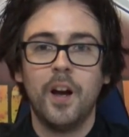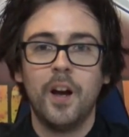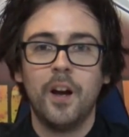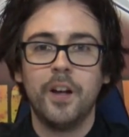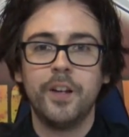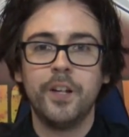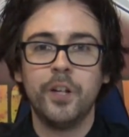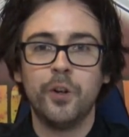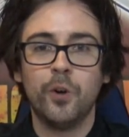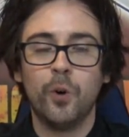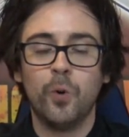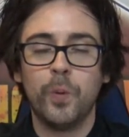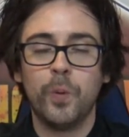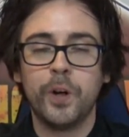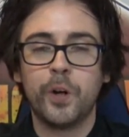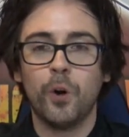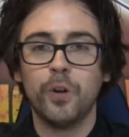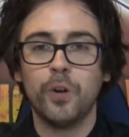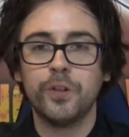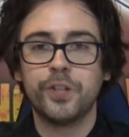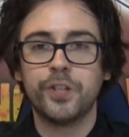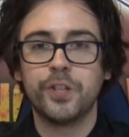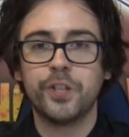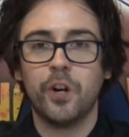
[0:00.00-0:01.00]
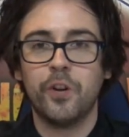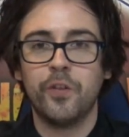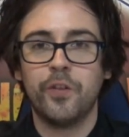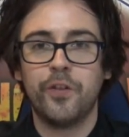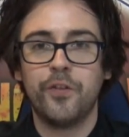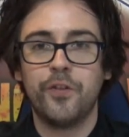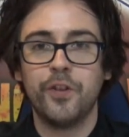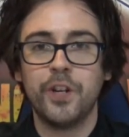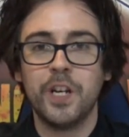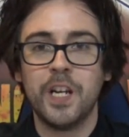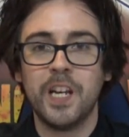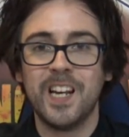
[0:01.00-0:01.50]
you know, we got to turn
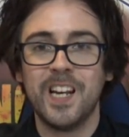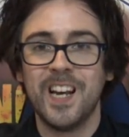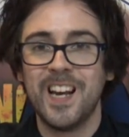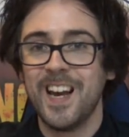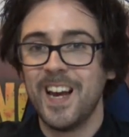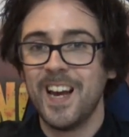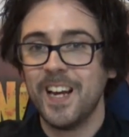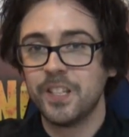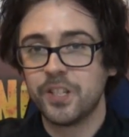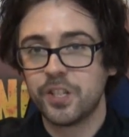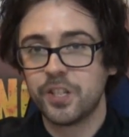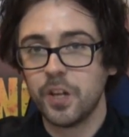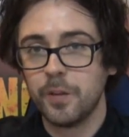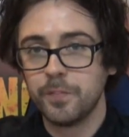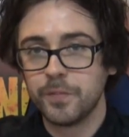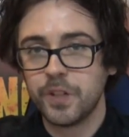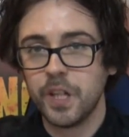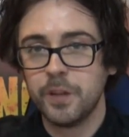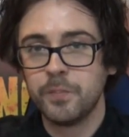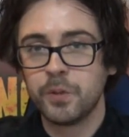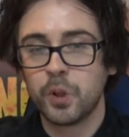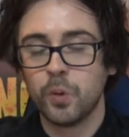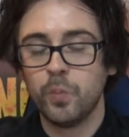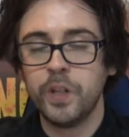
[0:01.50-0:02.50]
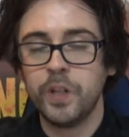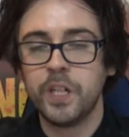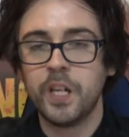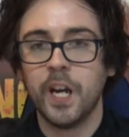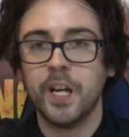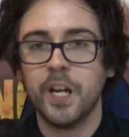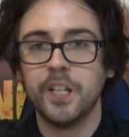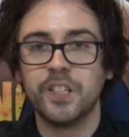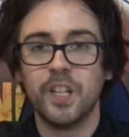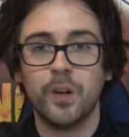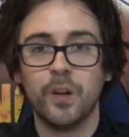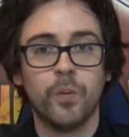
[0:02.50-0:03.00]
3 in sometimes a
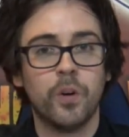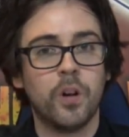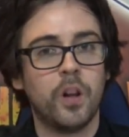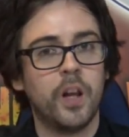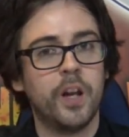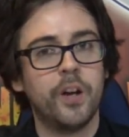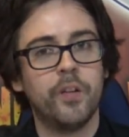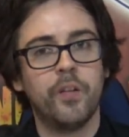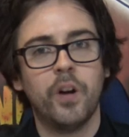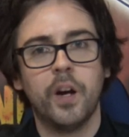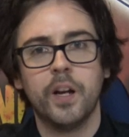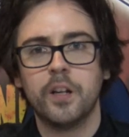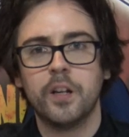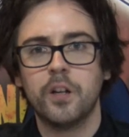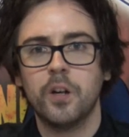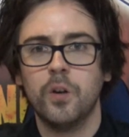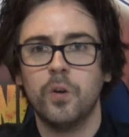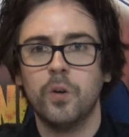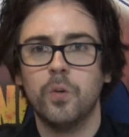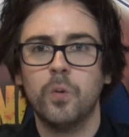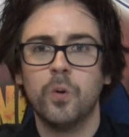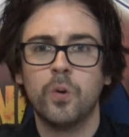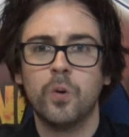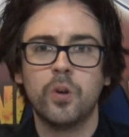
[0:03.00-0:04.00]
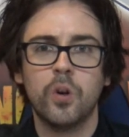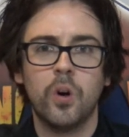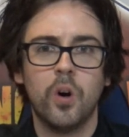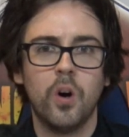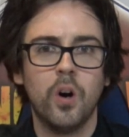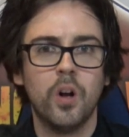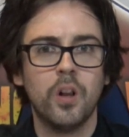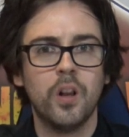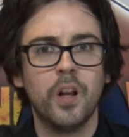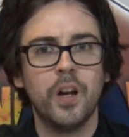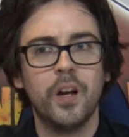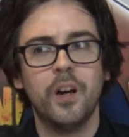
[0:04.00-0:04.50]
weekend and we're like, right, cool, we'll
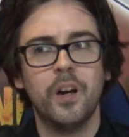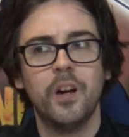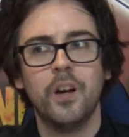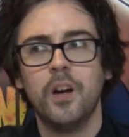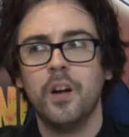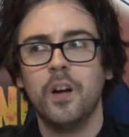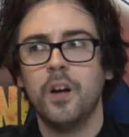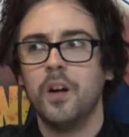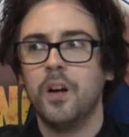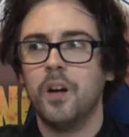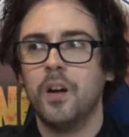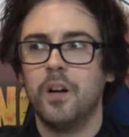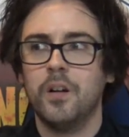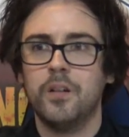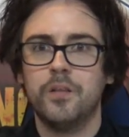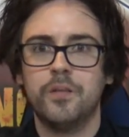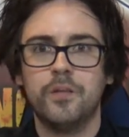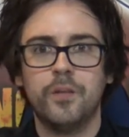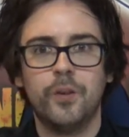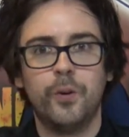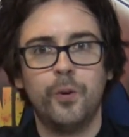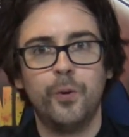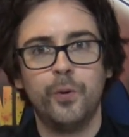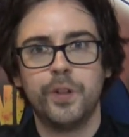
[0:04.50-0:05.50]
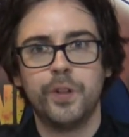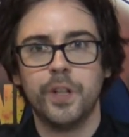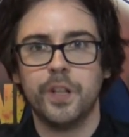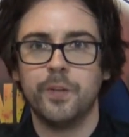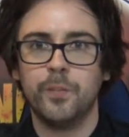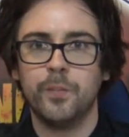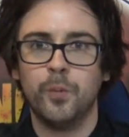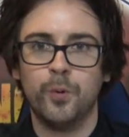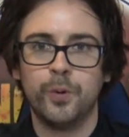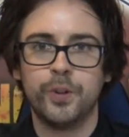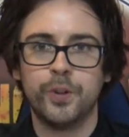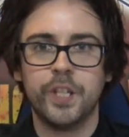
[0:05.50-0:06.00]
call it who did the
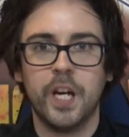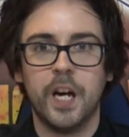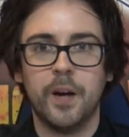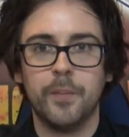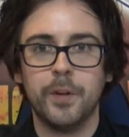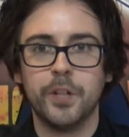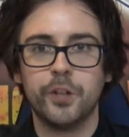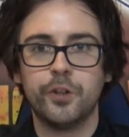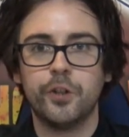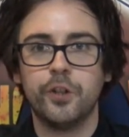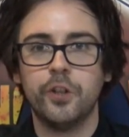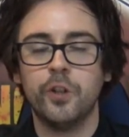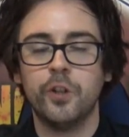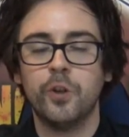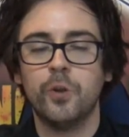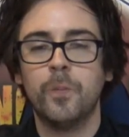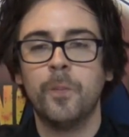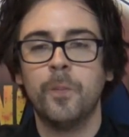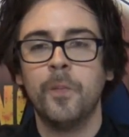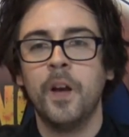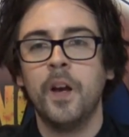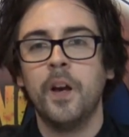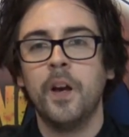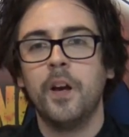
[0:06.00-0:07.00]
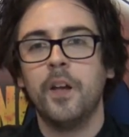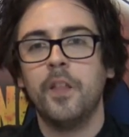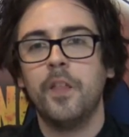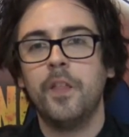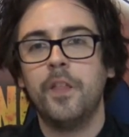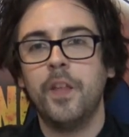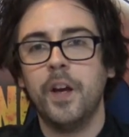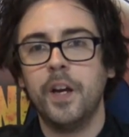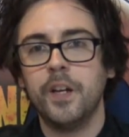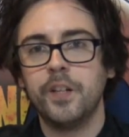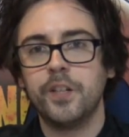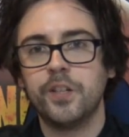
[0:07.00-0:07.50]
most damage, you know.
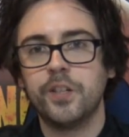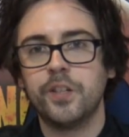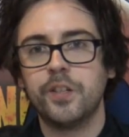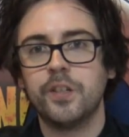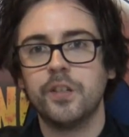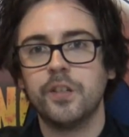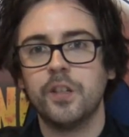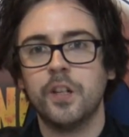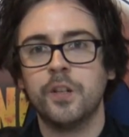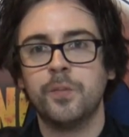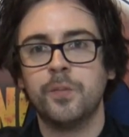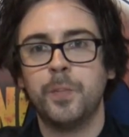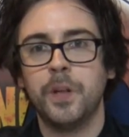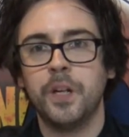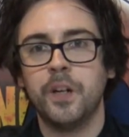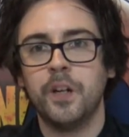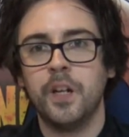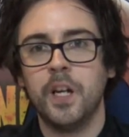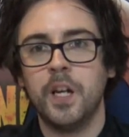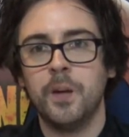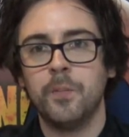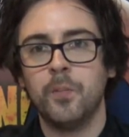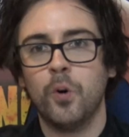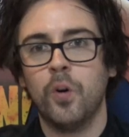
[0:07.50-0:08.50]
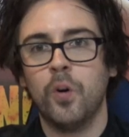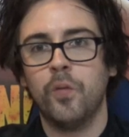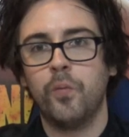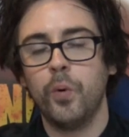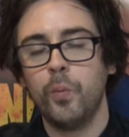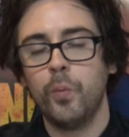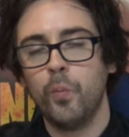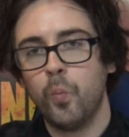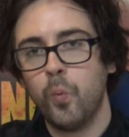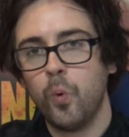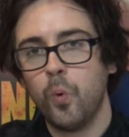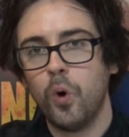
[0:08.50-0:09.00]
This has been an aim of, we
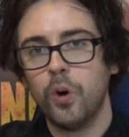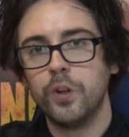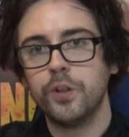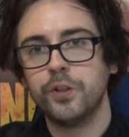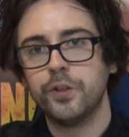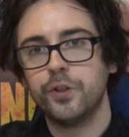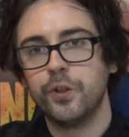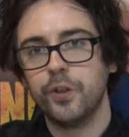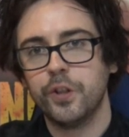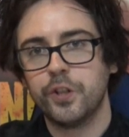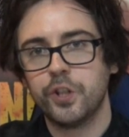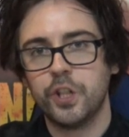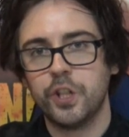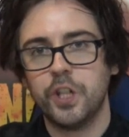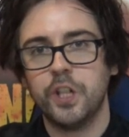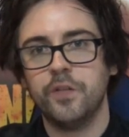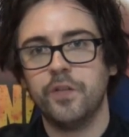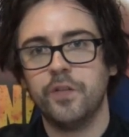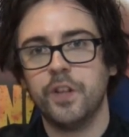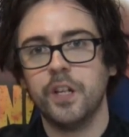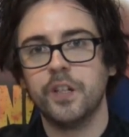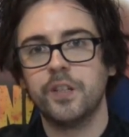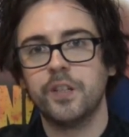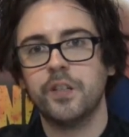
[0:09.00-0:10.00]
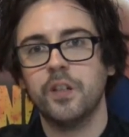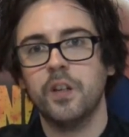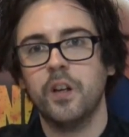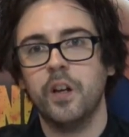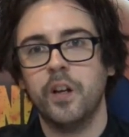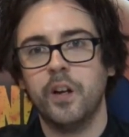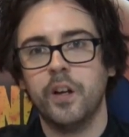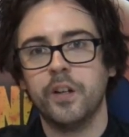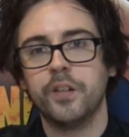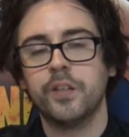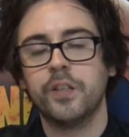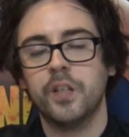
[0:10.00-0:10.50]
want to achieve this
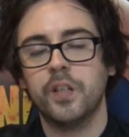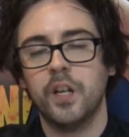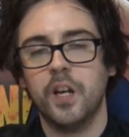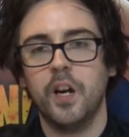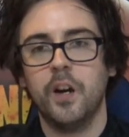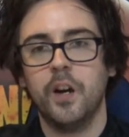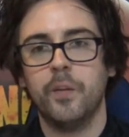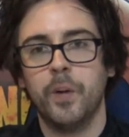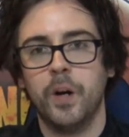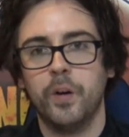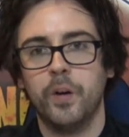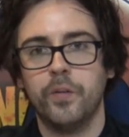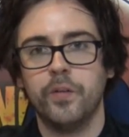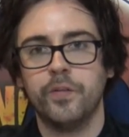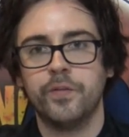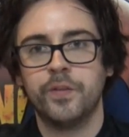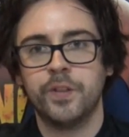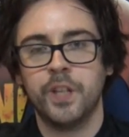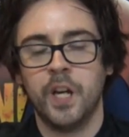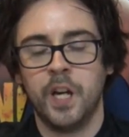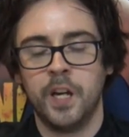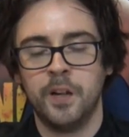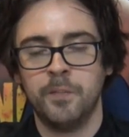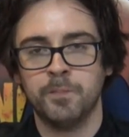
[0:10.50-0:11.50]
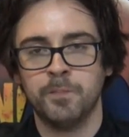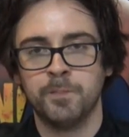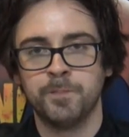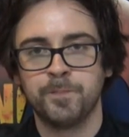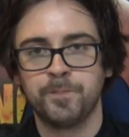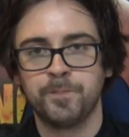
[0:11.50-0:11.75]
in a set amount of time.